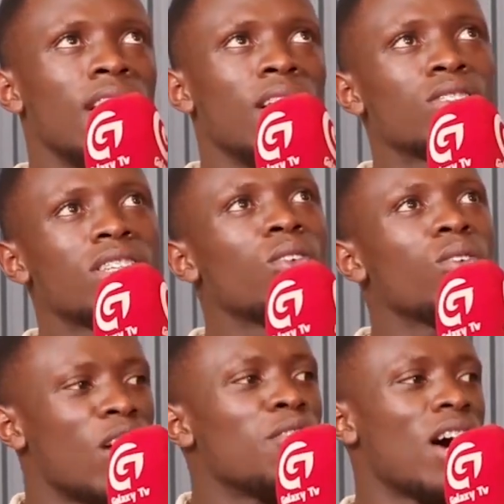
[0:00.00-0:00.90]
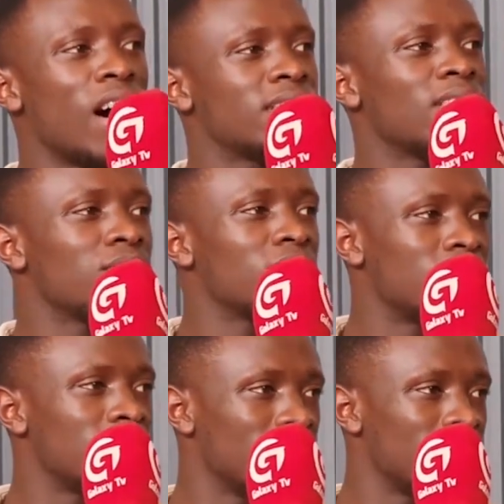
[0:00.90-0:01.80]
Osango for our safety
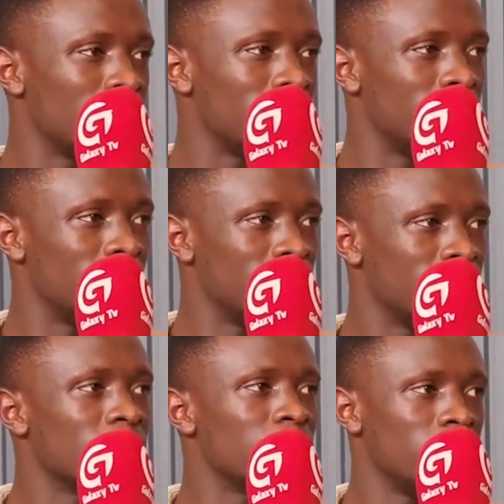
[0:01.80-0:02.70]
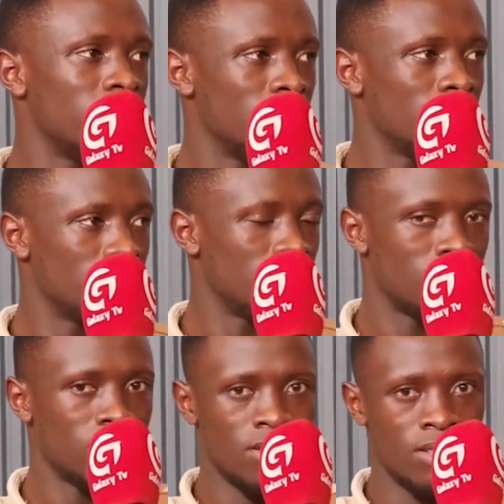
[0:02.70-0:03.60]
to change over day, really, you know.
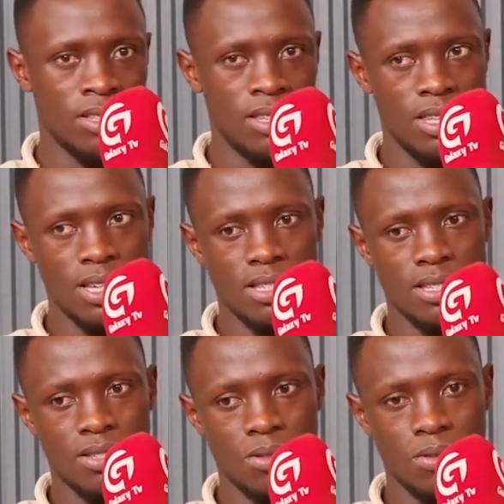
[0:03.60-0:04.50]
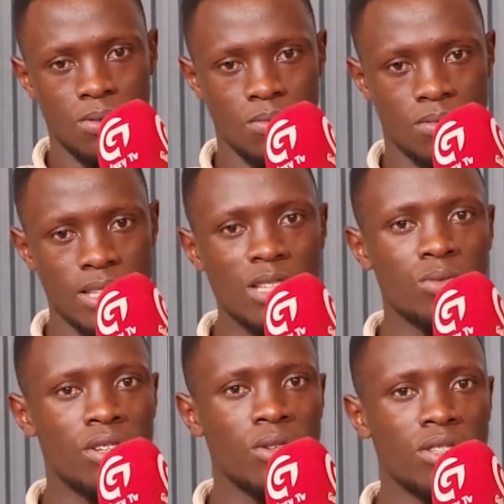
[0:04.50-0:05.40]
Yes, so
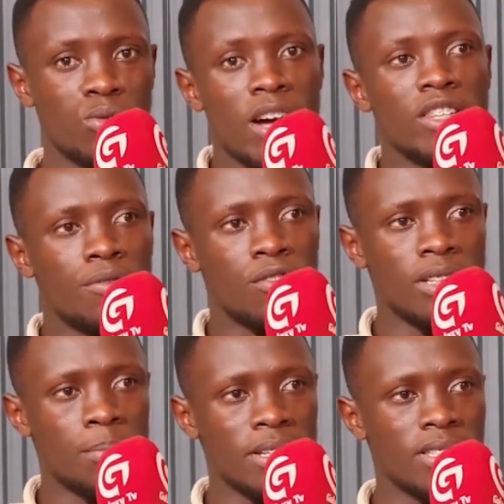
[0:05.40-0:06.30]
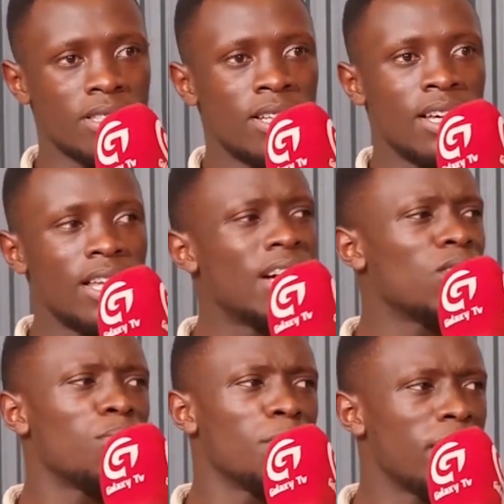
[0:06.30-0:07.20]
childhood day tetwagifuna, but era
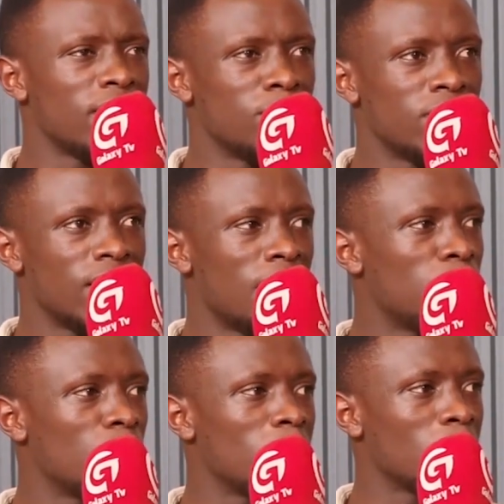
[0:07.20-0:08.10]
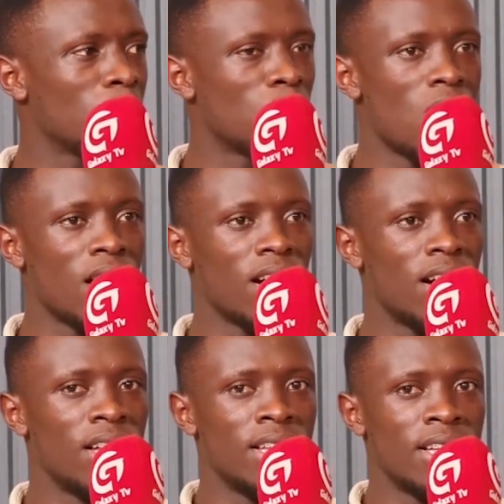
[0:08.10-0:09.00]
ngo bimanyi mzee afulumye gwanga.
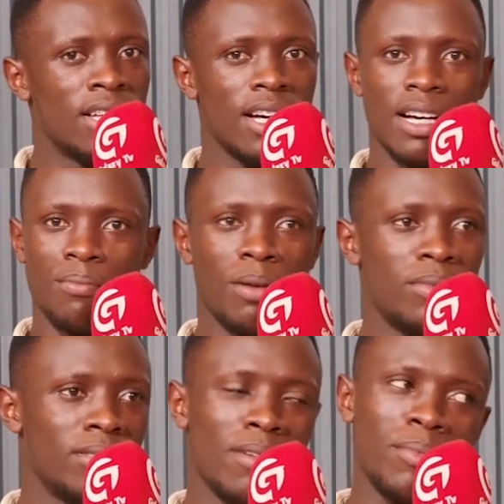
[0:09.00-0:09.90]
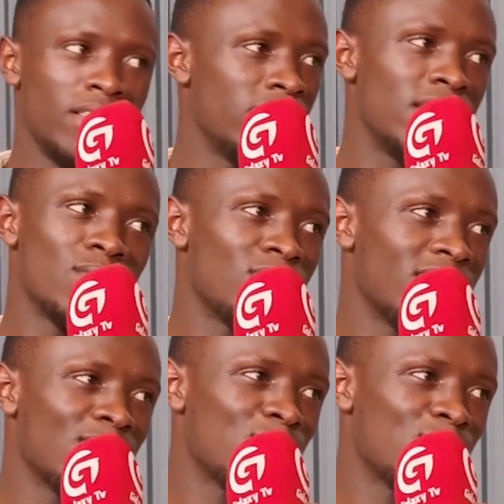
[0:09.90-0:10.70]
Mami nedda tuleke